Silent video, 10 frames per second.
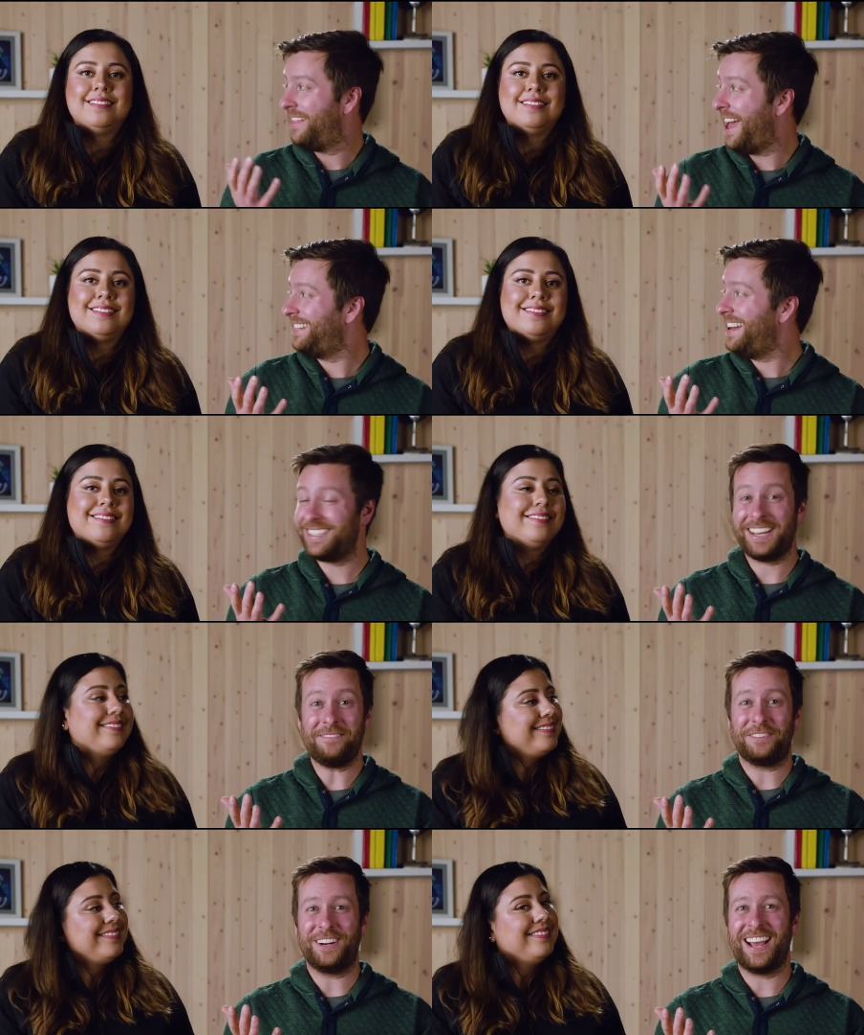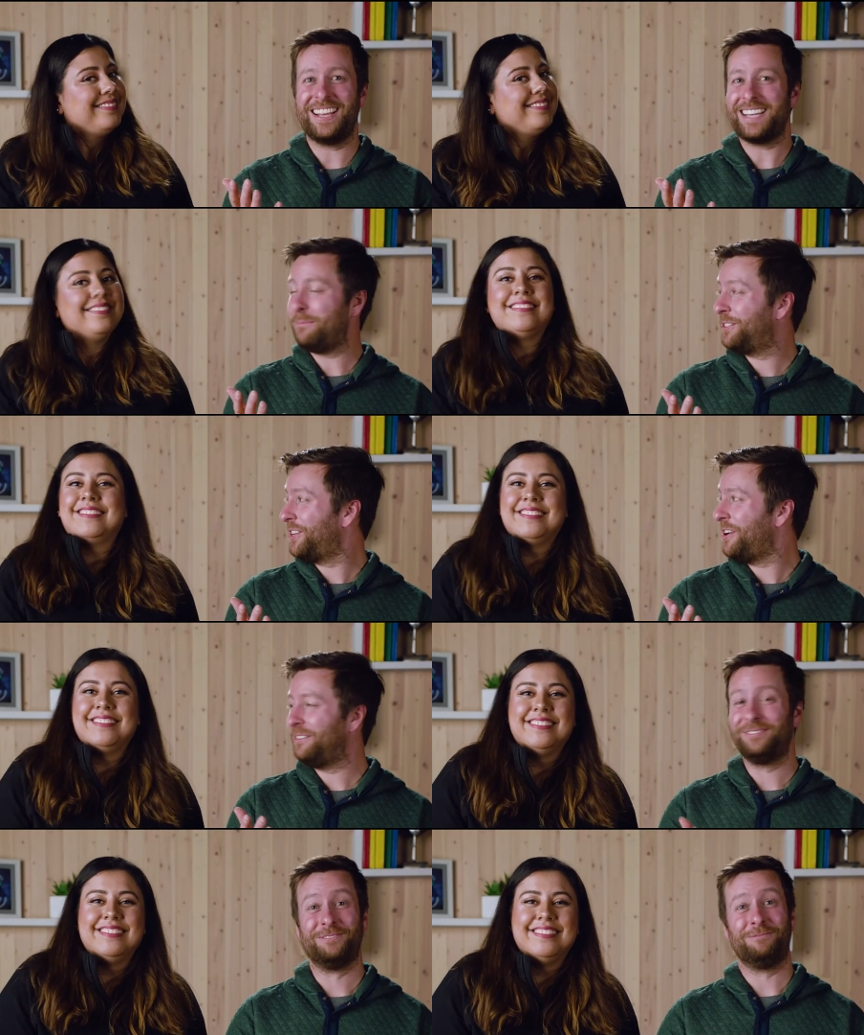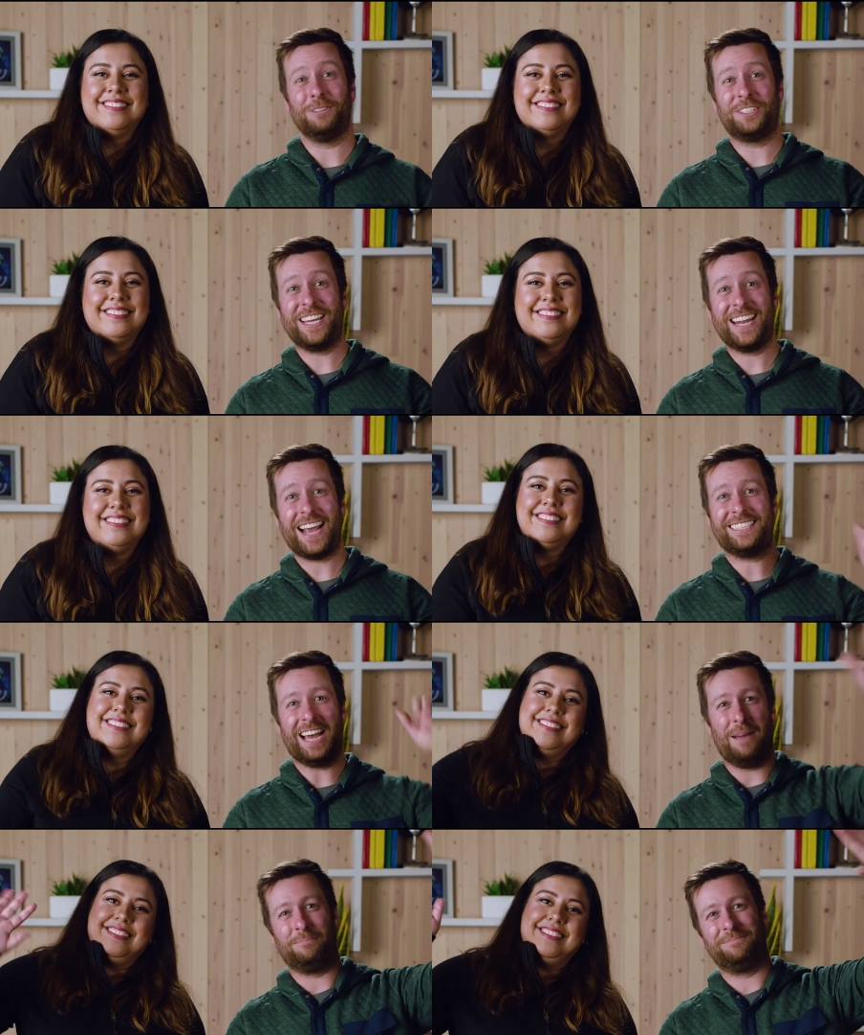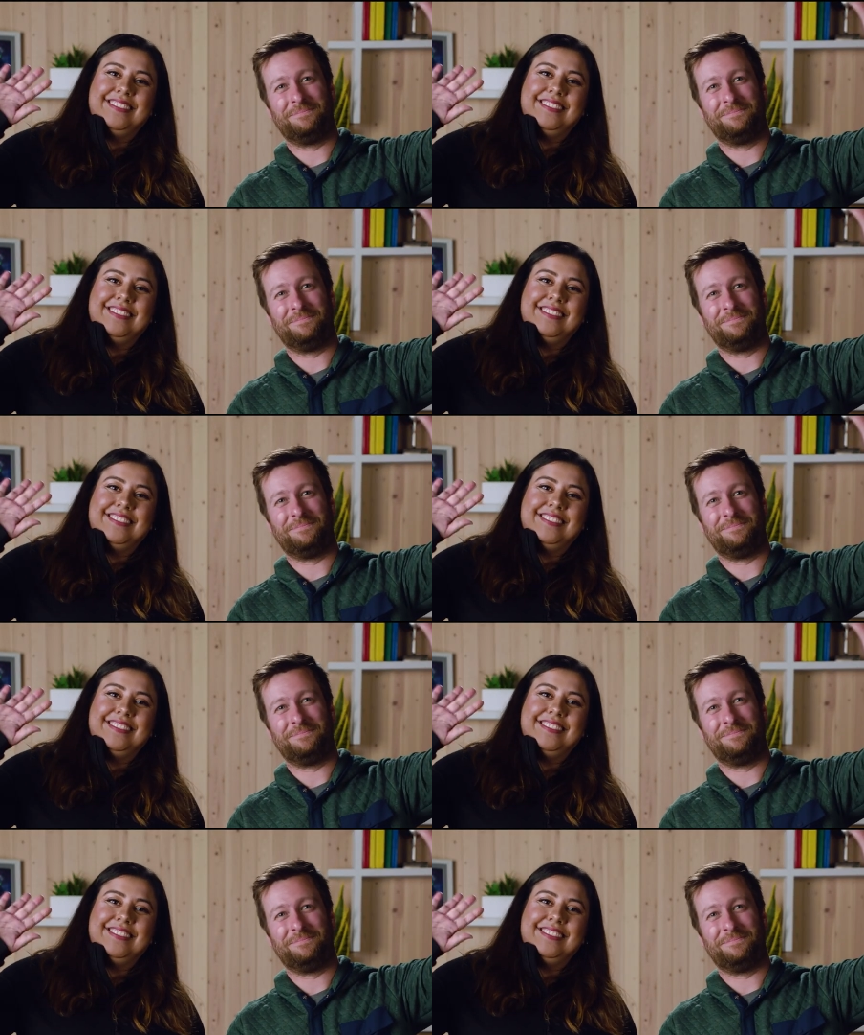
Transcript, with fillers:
Speaker 1: That does it for today's episode. We'll see you next time.